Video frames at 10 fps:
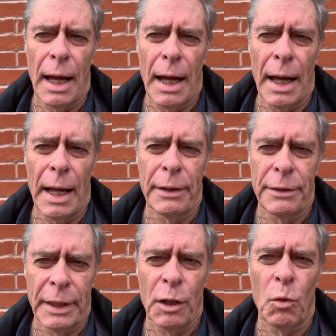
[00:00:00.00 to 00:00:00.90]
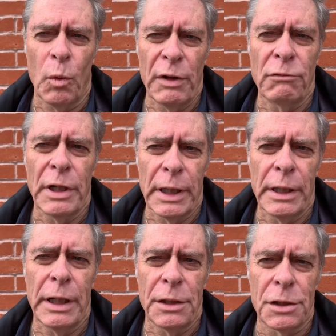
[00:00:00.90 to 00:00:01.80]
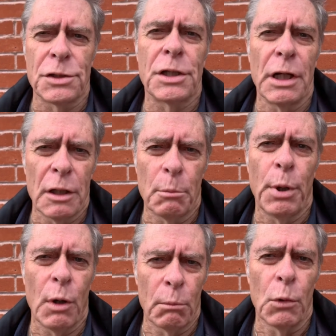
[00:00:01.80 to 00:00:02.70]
I think we really need to stir the pot